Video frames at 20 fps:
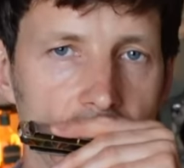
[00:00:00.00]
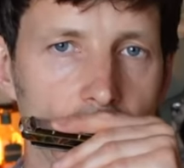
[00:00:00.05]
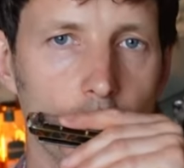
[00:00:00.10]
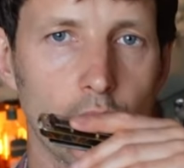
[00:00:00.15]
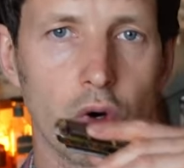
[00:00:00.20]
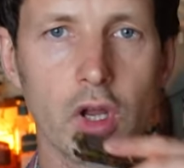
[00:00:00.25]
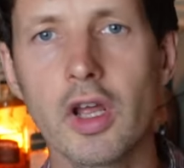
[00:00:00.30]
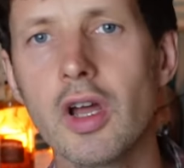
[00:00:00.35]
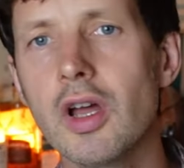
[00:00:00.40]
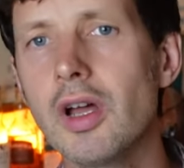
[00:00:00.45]

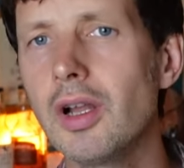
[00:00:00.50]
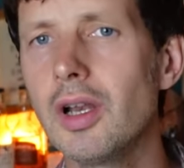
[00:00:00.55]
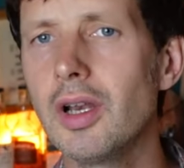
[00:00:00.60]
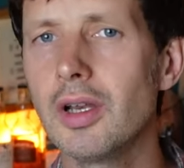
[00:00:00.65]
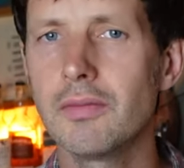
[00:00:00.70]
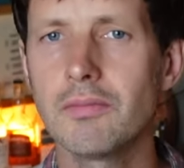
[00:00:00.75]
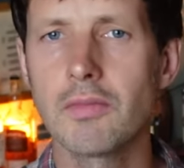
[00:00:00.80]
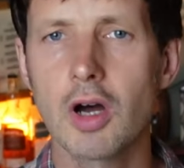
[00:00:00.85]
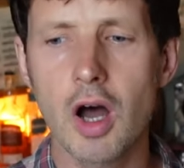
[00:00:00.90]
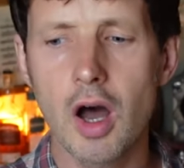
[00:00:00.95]
one
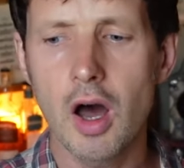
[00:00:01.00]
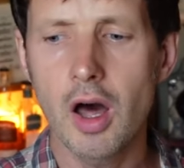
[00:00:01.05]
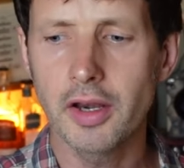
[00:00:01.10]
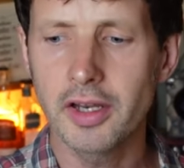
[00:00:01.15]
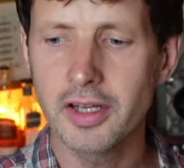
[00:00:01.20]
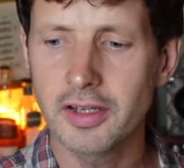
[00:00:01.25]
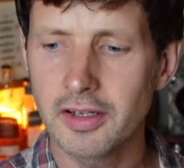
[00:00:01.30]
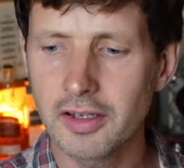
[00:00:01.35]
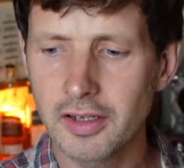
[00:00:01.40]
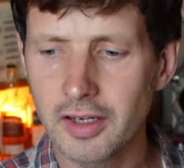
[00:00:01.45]
early
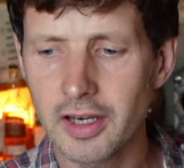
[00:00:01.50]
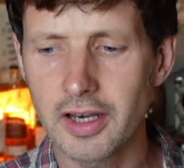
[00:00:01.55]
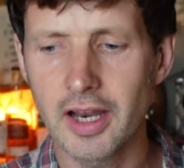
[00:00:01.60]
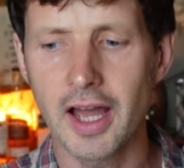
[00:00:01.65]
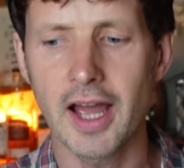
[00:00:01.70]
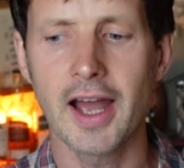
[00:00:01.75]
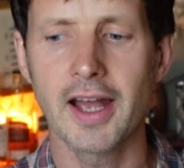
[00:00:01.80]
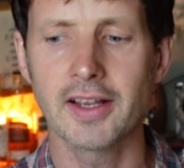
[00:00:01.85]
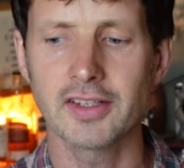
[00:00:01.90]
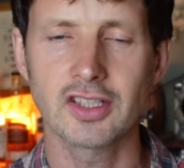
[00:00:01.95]
morning
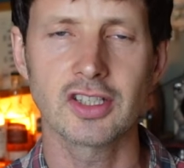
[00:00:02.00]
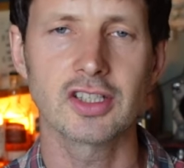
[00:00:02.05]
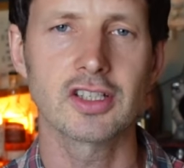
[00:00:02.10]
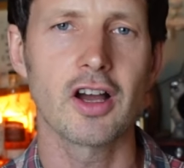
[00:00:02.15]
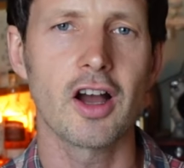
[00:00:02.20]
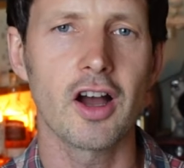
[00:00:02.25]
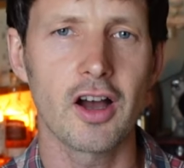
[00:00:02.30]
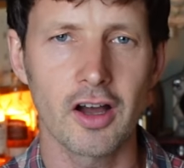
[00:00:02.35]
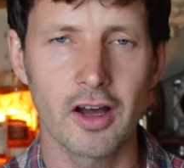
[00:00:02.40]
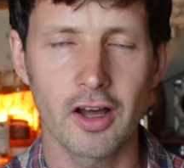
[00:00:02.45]
I
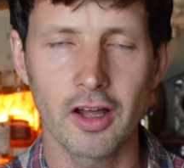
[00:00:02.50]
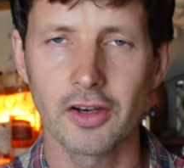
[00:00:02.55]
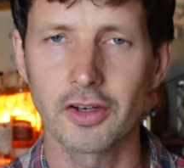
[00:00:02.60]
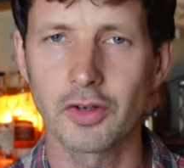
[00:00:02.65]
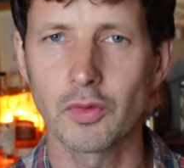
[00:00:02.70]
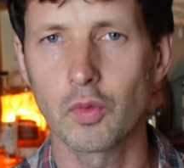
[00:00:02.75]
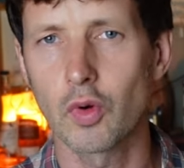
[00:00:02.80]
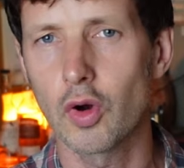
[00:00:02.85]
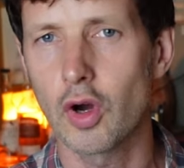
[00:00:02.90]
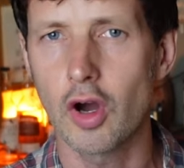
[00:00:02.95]

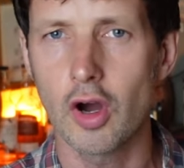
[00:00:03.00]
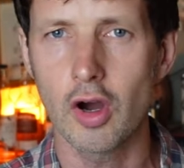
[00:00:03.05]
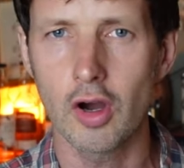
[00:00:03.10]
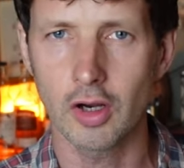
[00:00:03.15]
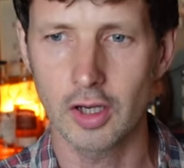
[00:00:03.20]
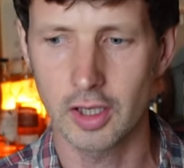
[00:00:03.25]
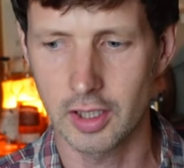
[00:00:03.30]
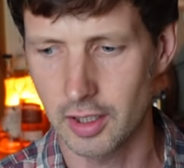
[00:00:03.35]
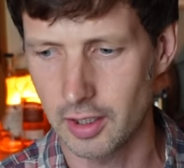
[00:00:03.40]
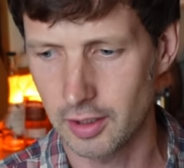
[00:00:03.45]
started
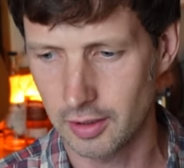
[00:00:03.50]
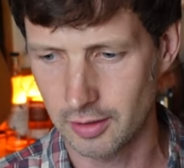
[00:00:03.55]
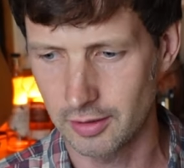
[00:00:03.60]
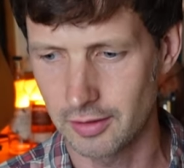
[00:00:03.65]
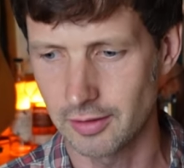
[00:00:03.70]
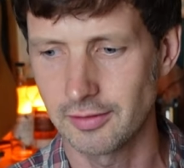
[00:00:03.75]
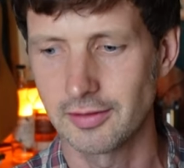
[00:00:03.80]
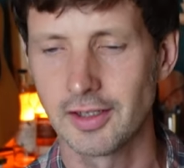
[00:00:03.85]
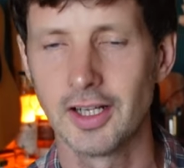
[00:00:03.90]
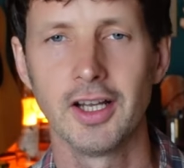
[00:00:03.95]

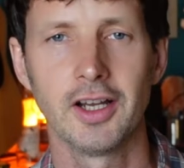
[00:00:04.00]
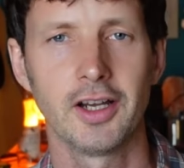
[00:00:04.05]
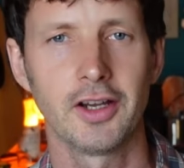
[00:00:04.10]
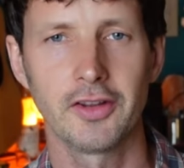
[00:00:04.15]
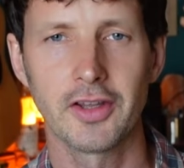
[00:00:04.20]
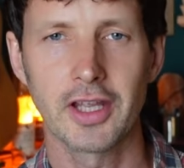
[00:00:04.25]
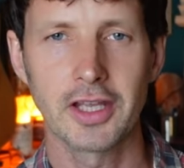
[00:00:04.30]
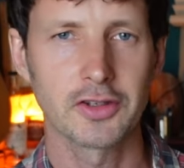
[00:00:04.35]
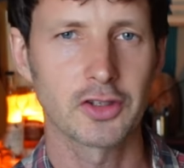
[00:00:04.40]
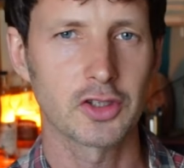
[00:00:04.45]
walking.
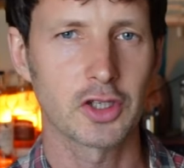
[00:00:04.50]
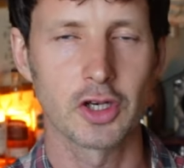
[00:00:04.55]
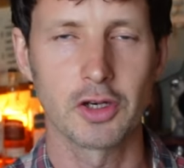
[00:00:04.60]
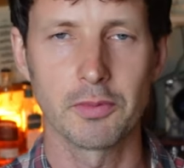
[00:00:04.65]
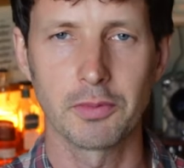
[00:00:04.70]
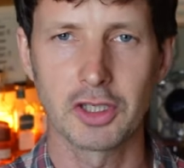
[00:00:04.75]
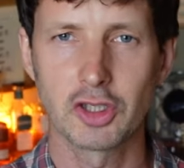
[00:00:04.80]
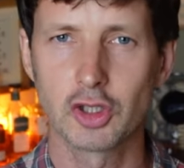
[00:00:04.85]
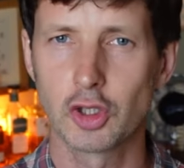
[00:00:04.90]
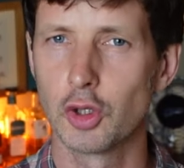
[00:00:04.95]
And then there's going to
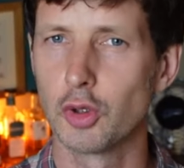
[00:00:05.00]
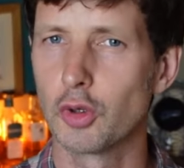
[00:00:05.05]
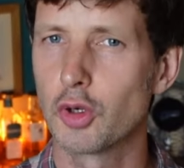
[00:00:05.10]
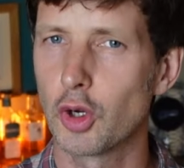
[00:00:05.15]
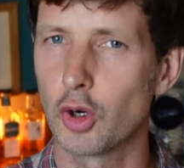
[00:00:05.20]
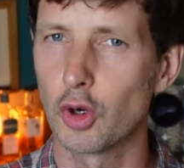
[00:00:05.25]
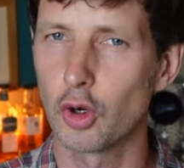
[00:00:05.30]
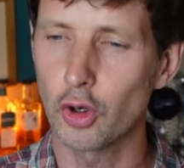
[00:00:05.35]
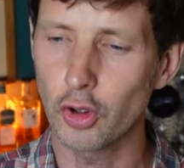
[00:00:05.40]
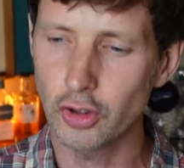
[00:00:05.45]
be two
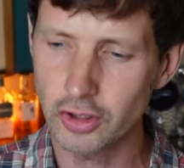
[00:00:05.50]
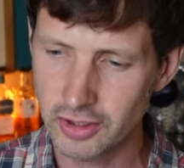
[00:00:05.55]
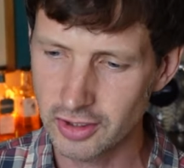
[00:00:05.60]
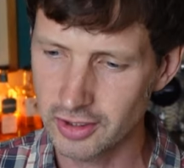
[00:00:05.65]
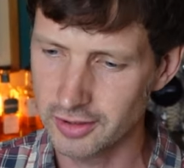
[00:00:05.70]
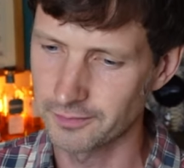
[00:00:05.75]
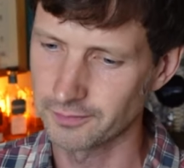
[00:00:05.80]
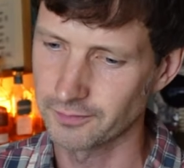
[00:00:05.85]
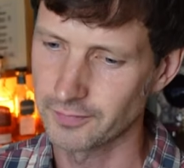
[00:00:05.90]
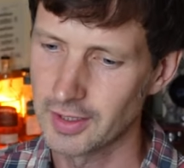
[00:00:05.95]

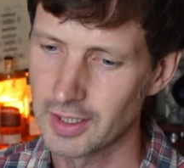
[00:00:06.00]
chords.